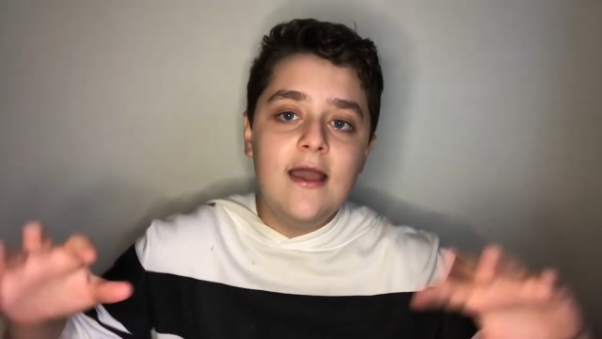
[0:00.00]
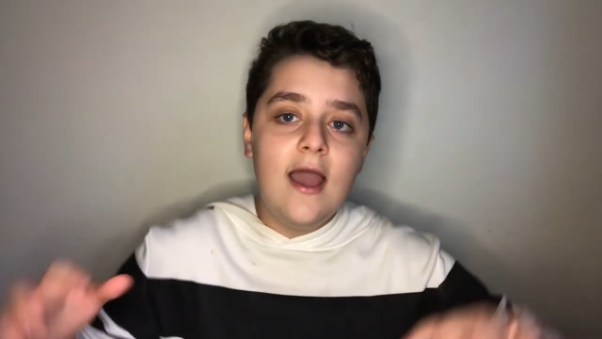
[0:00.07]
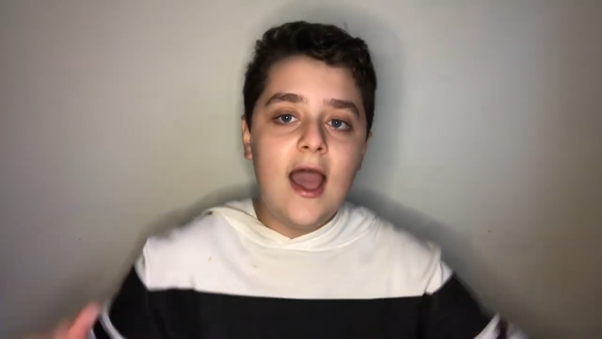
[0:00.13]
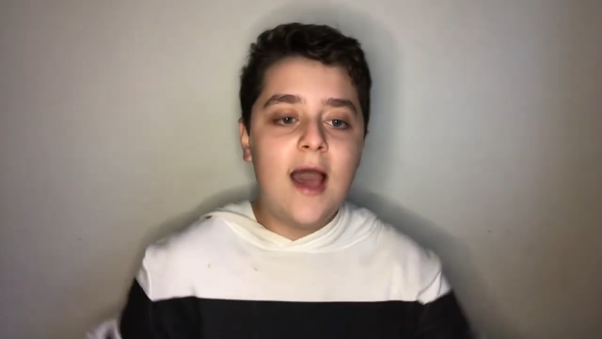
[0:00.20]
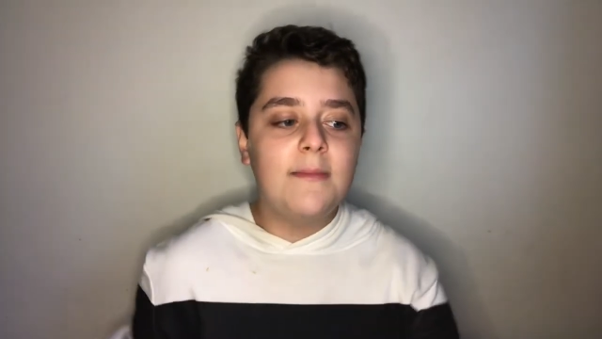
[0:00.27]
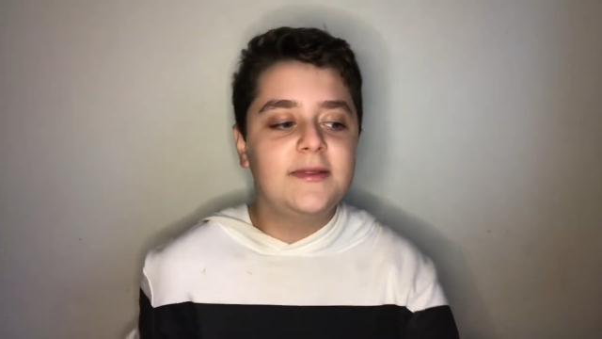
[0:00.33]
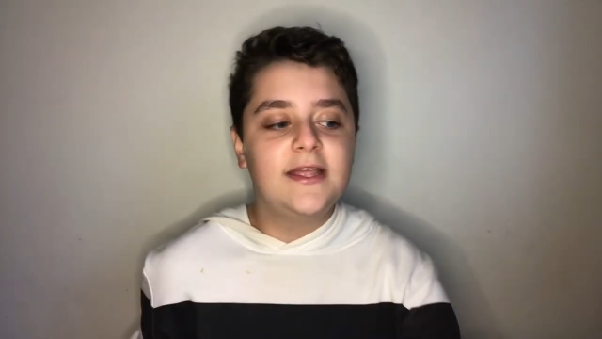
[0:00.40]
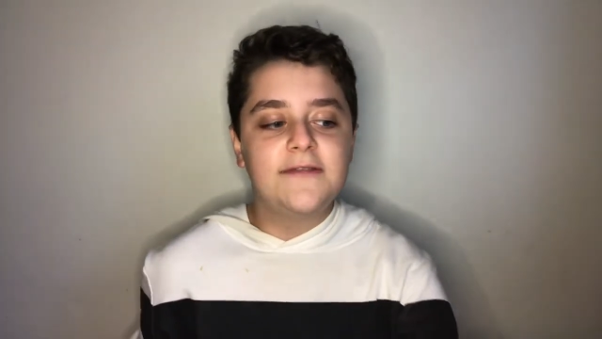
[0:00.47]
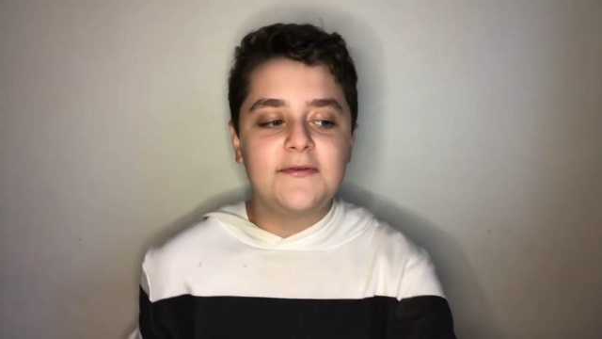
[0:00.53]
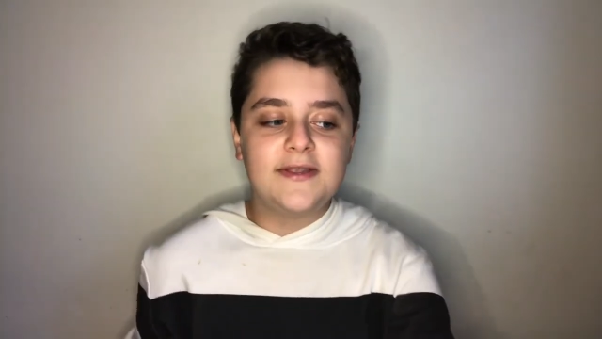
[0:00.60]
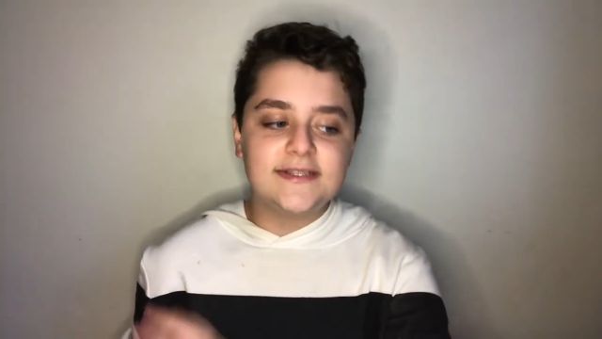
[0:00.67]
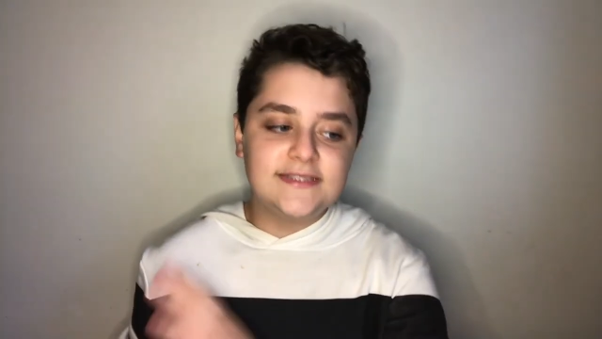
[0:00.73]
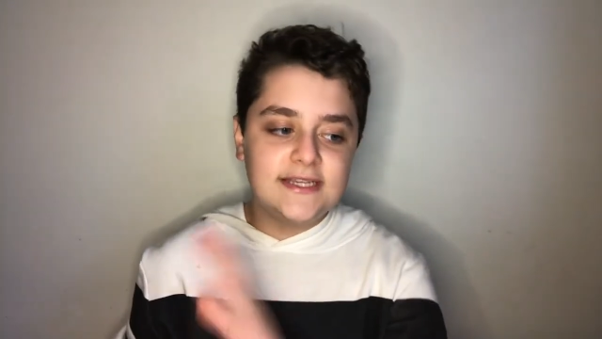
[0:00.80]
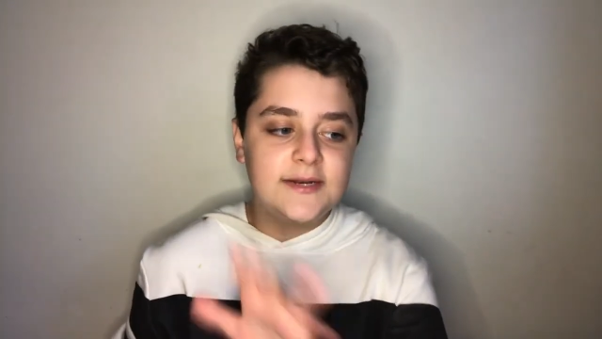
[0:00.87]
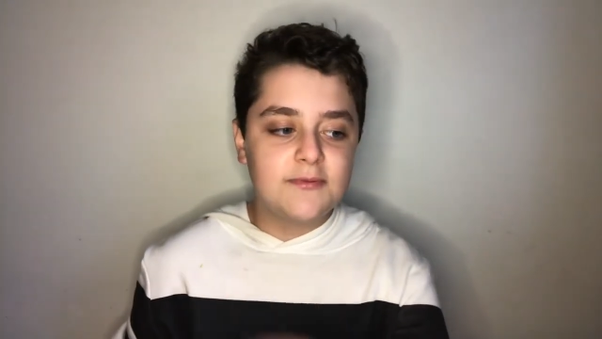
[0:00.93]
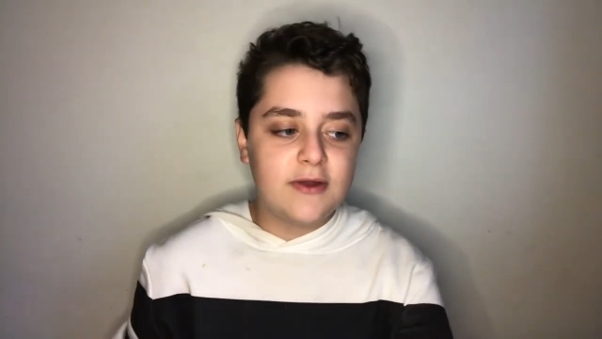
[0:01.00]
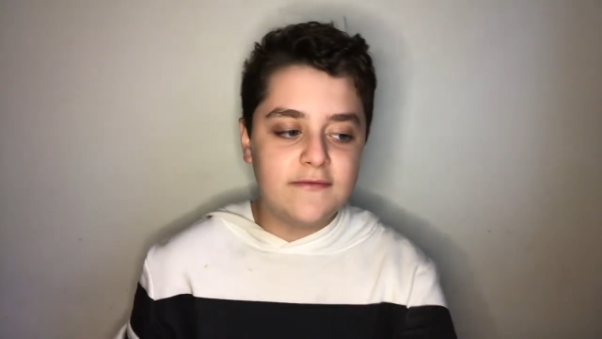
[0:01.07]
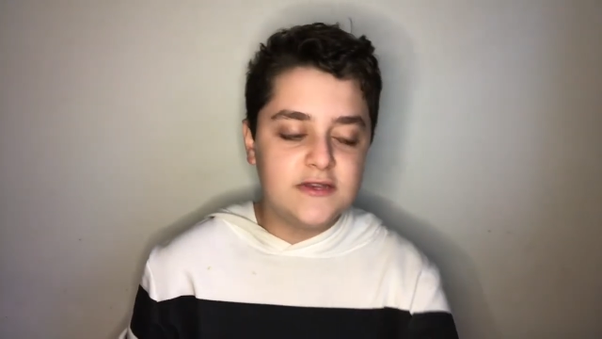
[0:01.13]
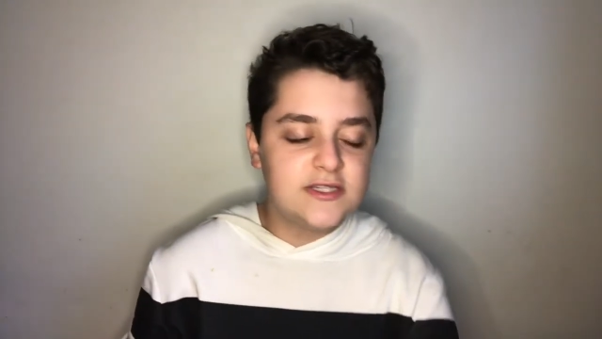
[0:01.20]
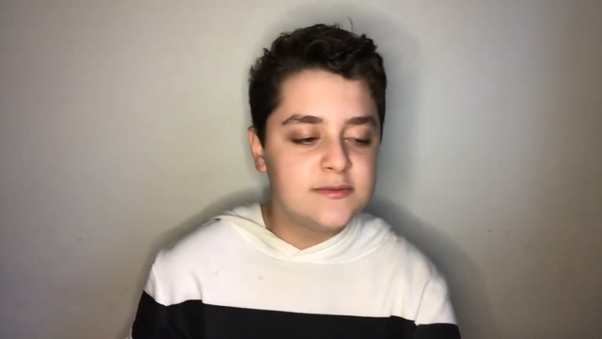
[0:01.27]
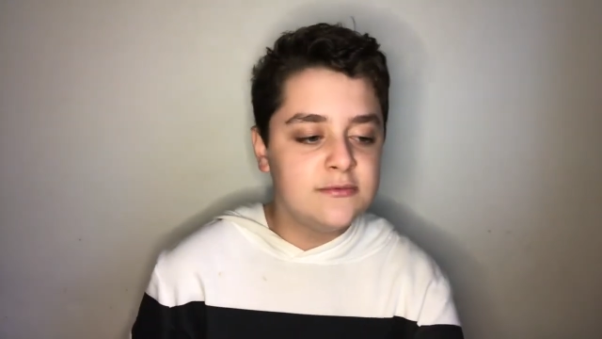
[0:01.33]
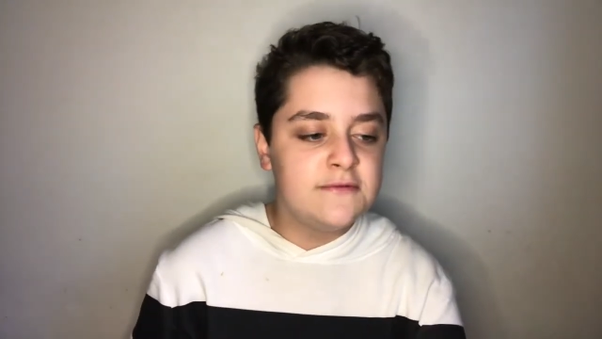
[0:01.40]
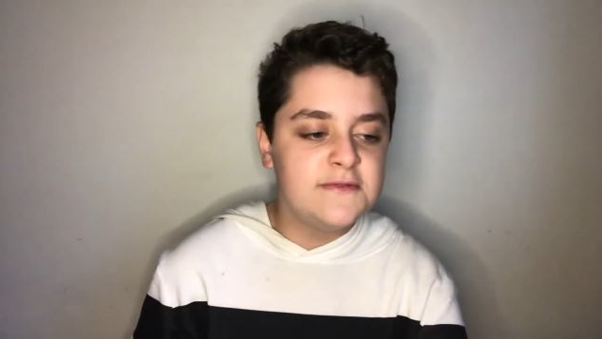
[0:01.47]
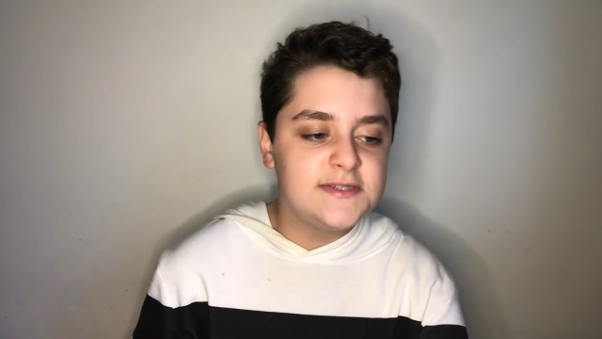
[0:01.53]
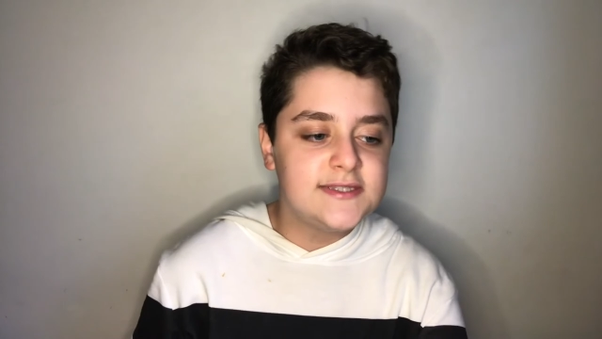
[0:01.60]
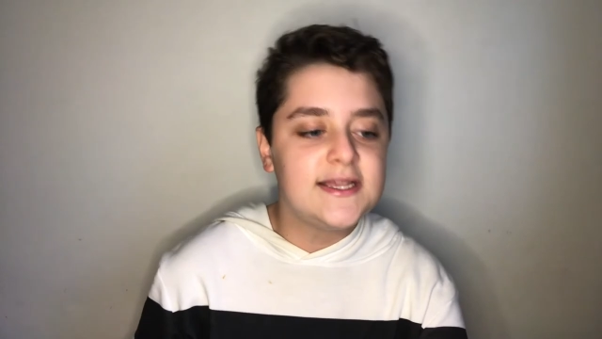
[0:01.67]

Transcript: uh, but then if we consider previous movies,